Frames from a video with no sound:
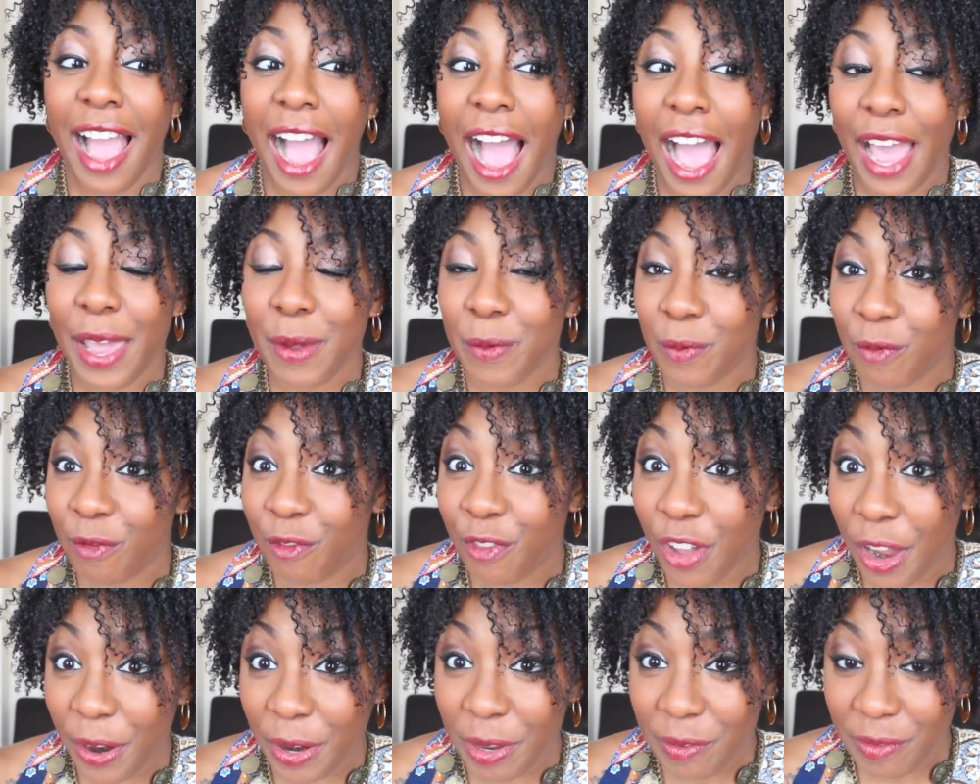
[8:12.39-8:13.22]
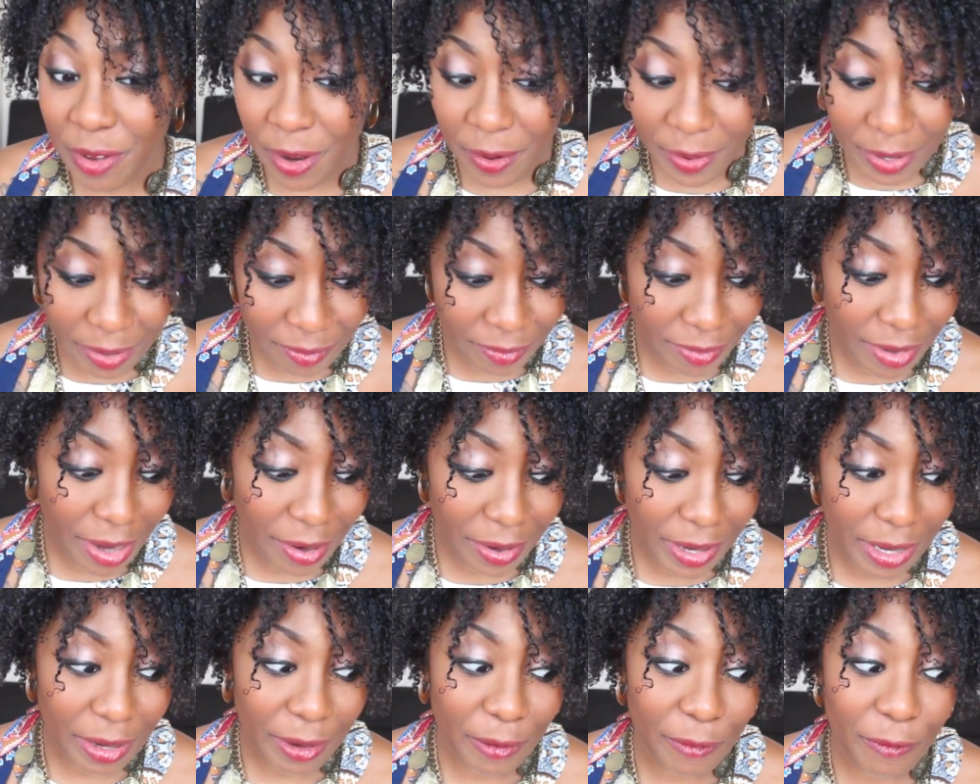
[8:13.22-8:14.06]
I'm very, very,
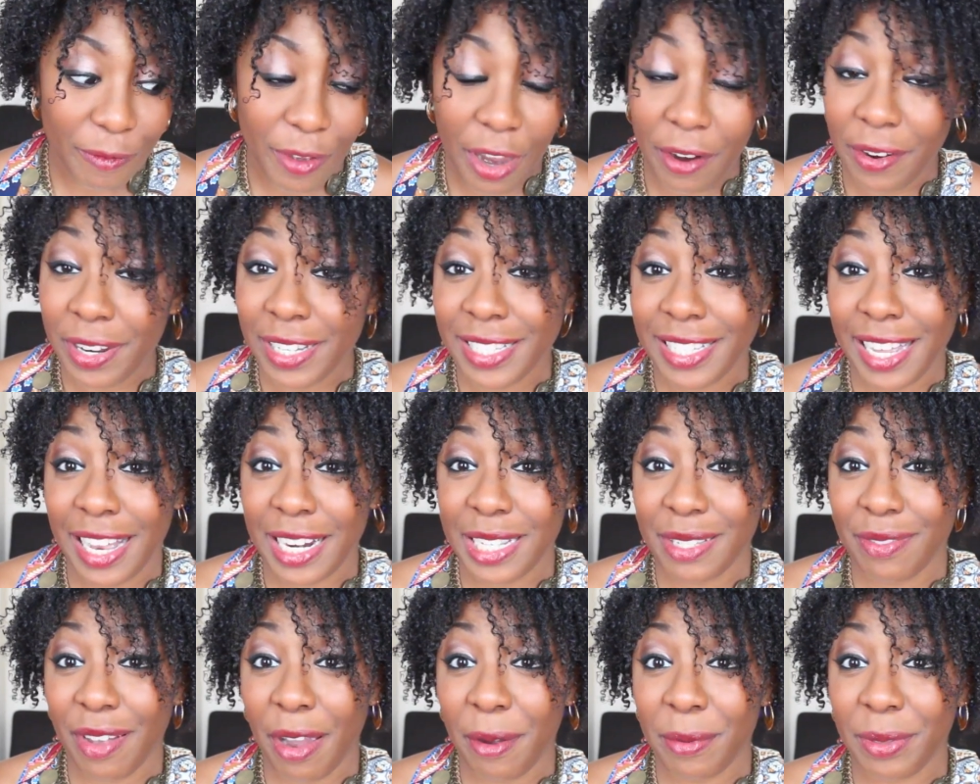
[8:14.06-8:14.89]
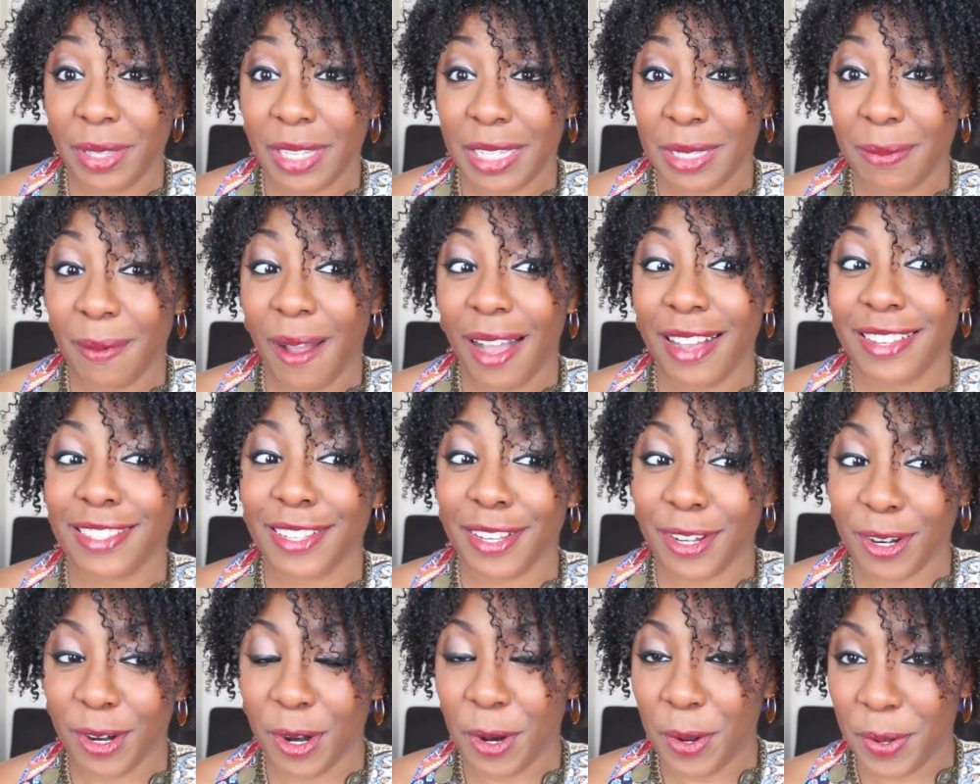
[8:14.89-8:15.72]
very, very satisfied with this box.
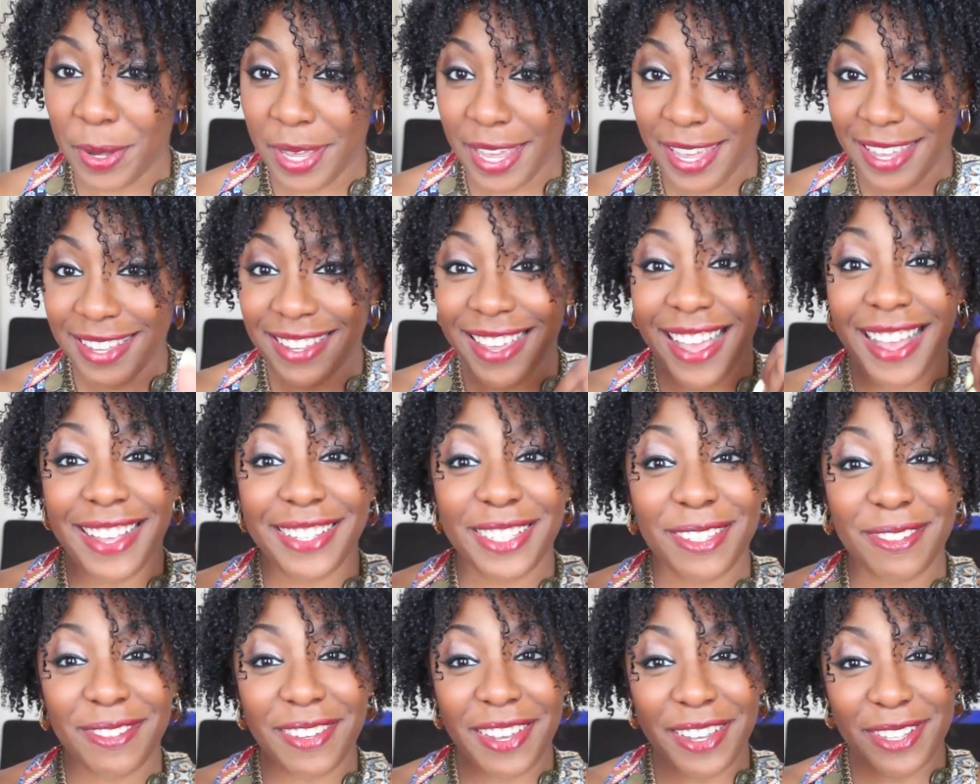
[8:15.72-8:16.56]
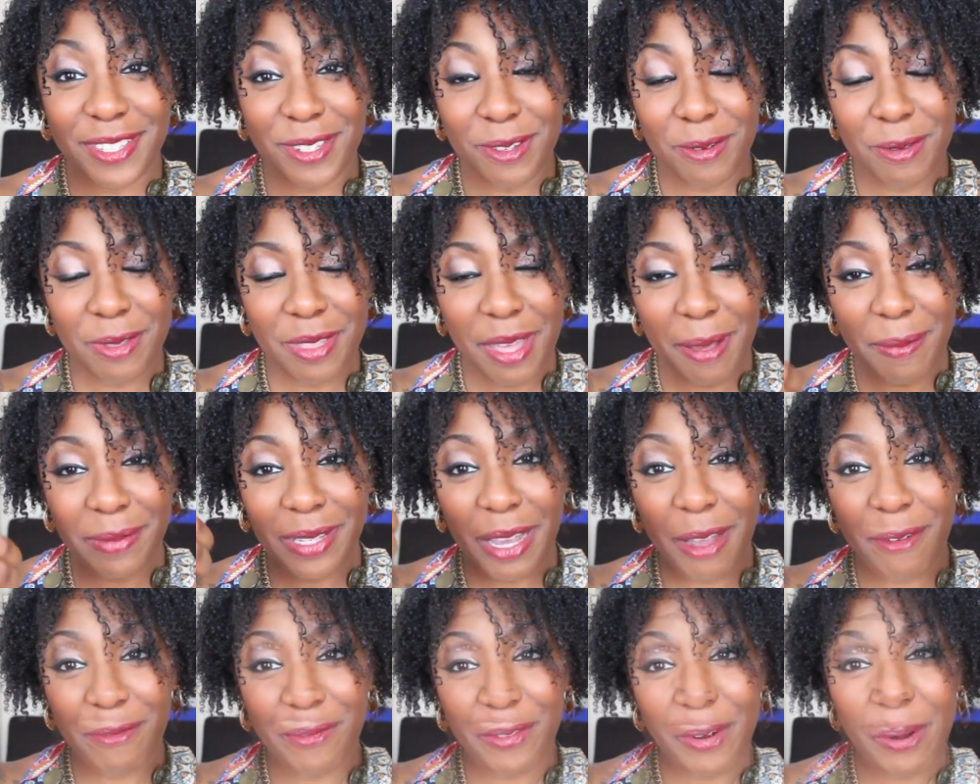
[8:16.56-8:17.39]
And CurlKit, yes, you get two thumbs
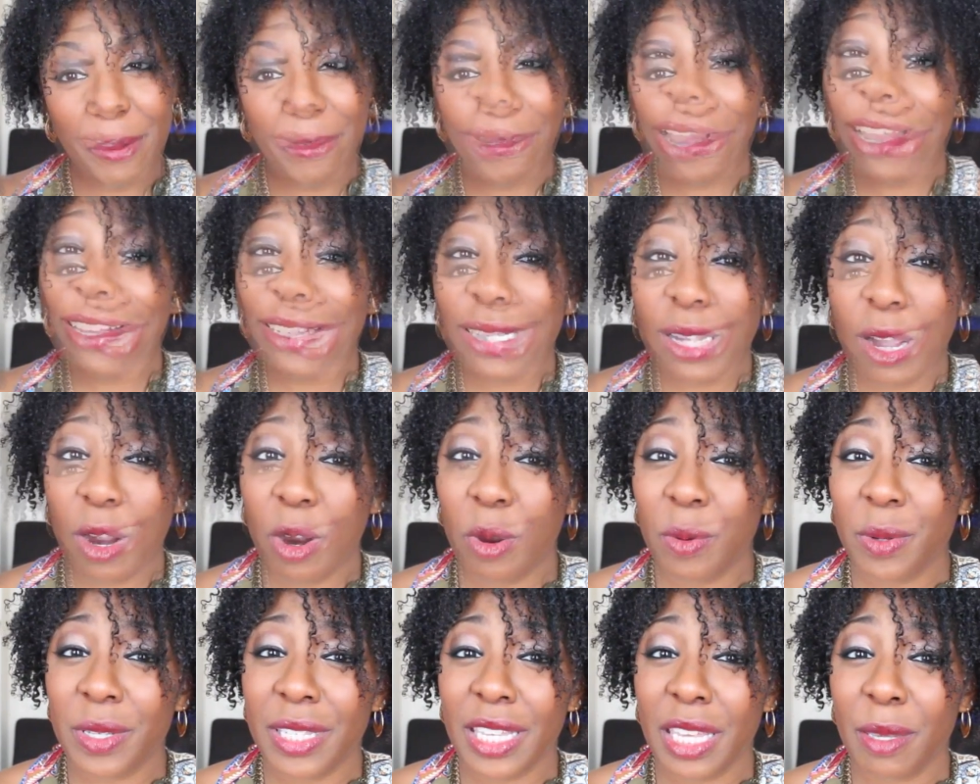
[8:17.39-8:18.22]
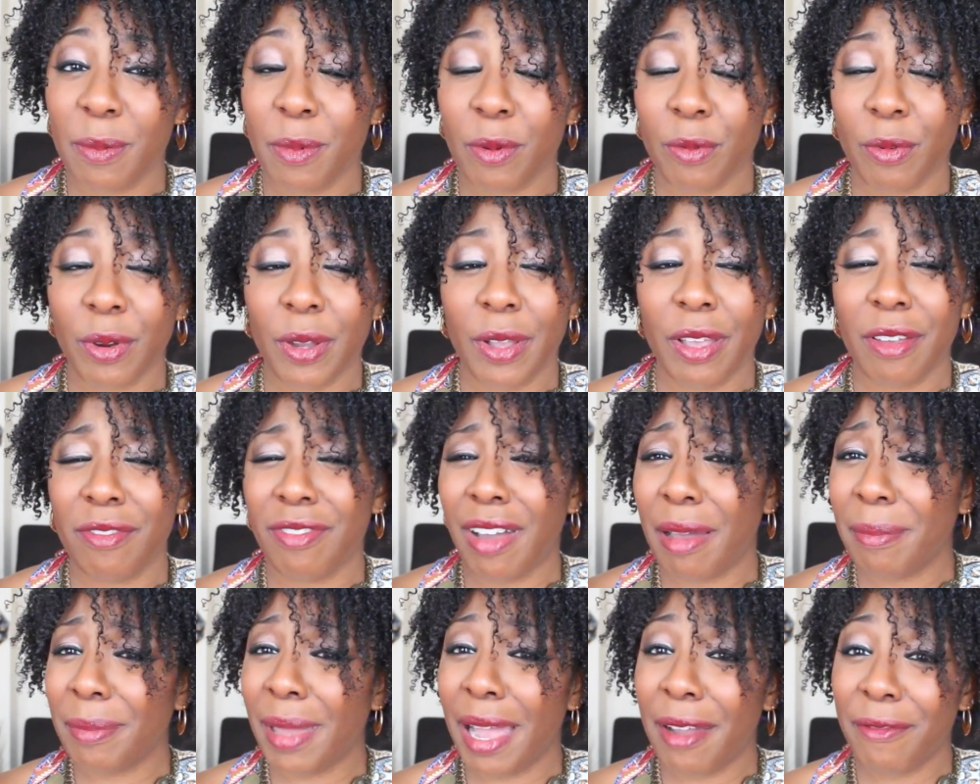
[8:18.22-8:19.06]
up. Crow you guys know I always keep it real.
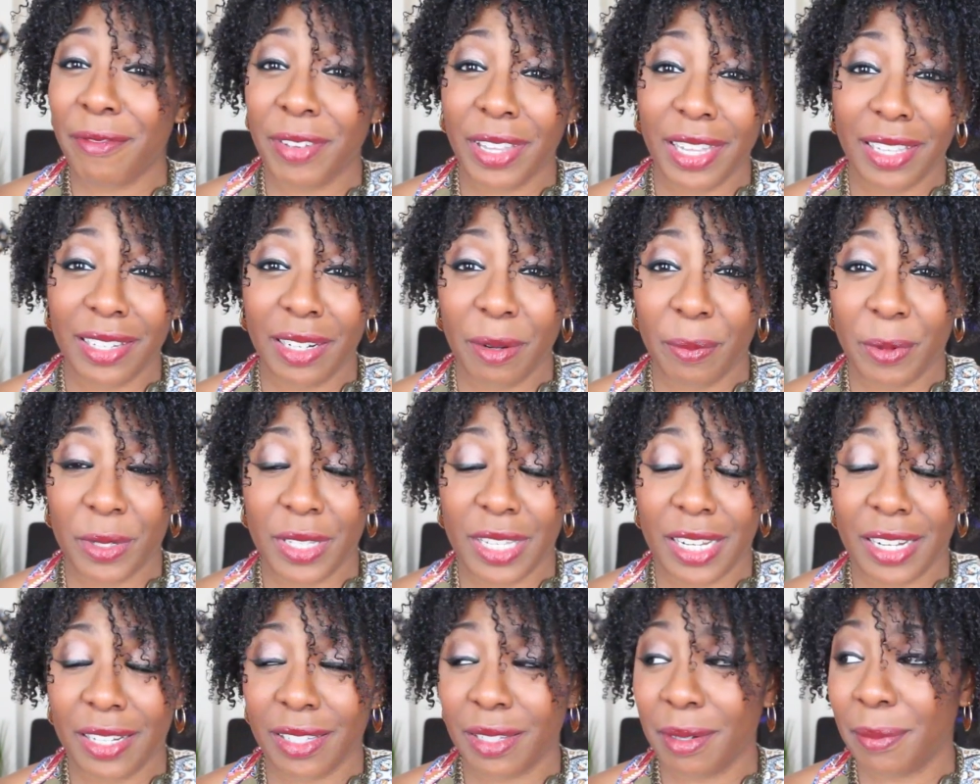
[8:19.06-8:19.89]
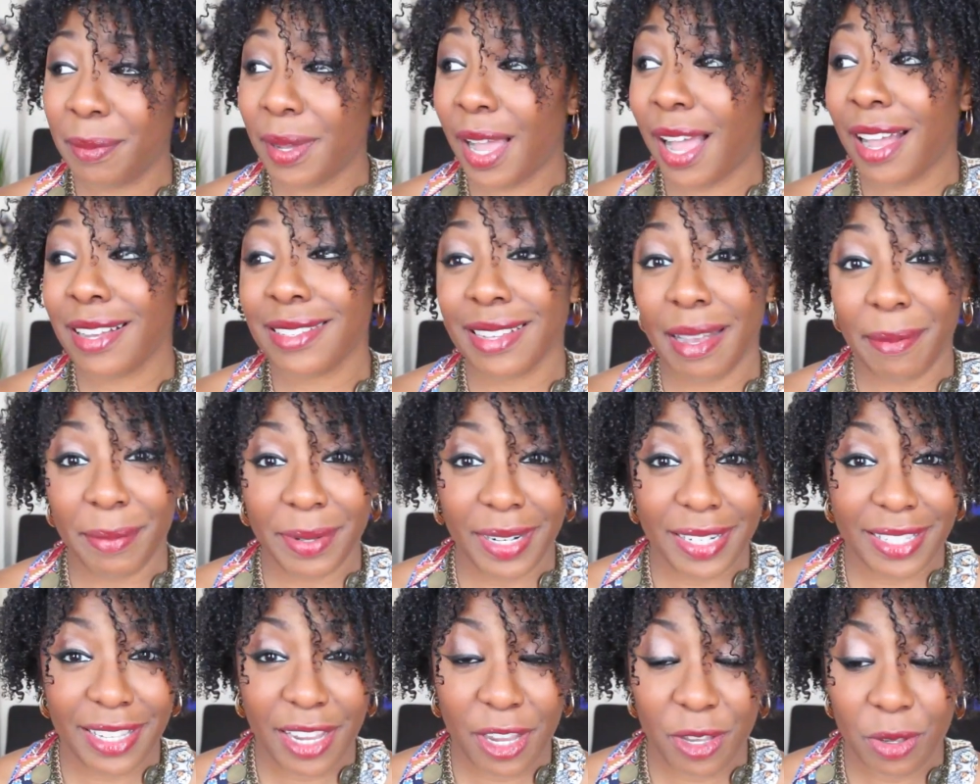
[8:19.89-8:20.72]
If I'm not feeling a particular box, I'm
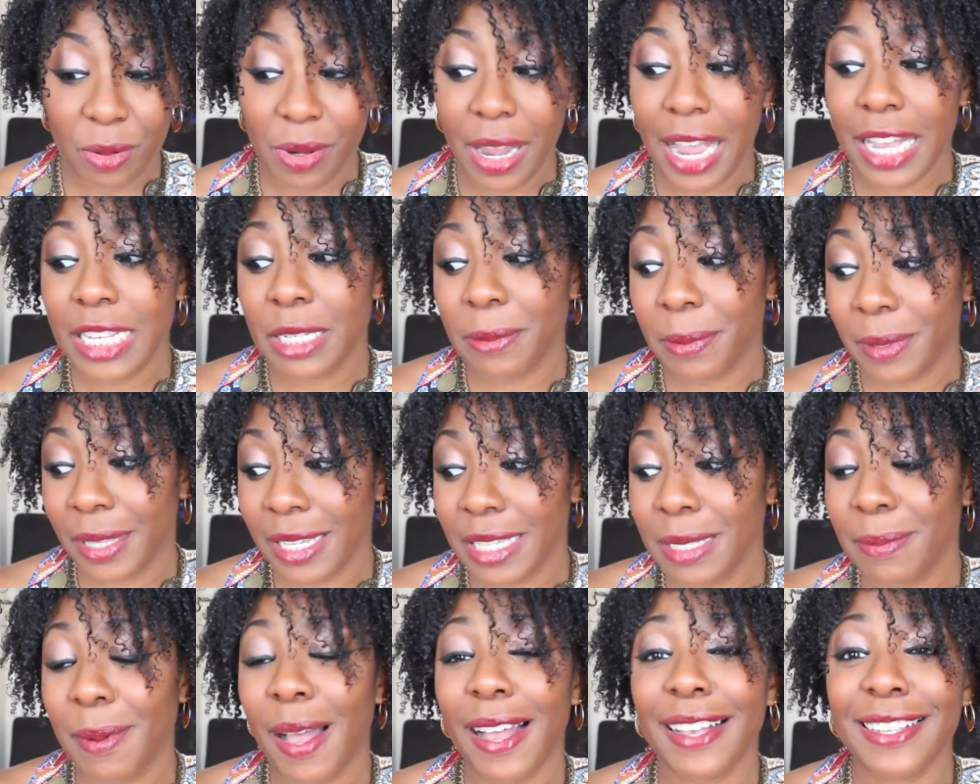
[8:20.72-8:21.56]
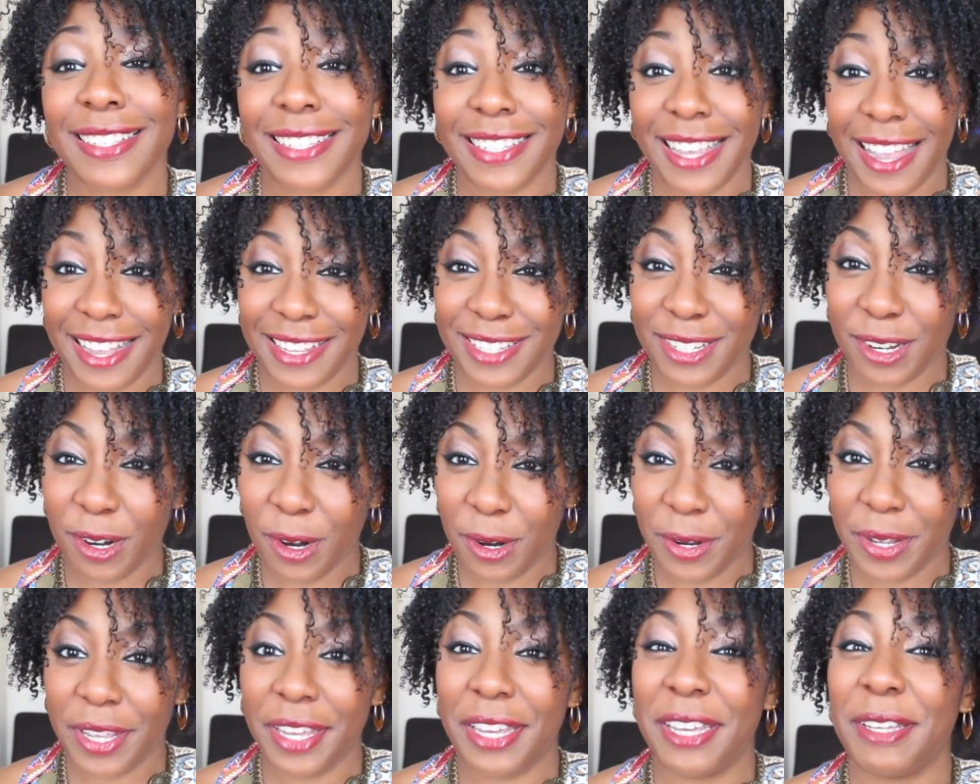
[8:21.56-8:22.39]
going to tell you guys for this box, yes,
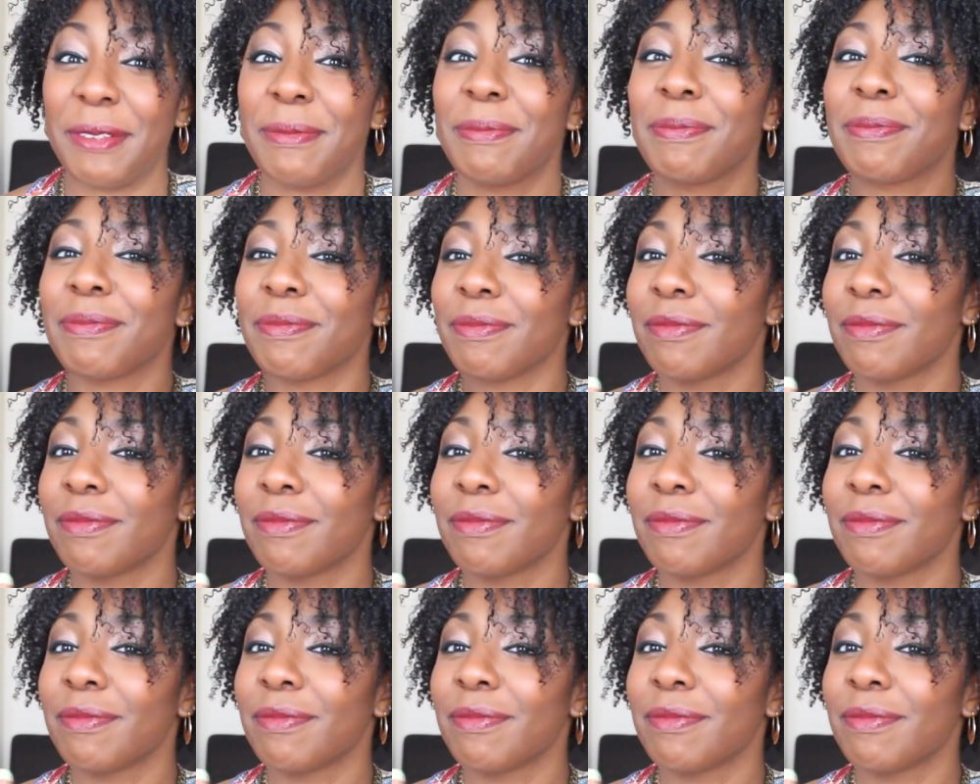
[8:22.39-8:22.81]
CurlKit,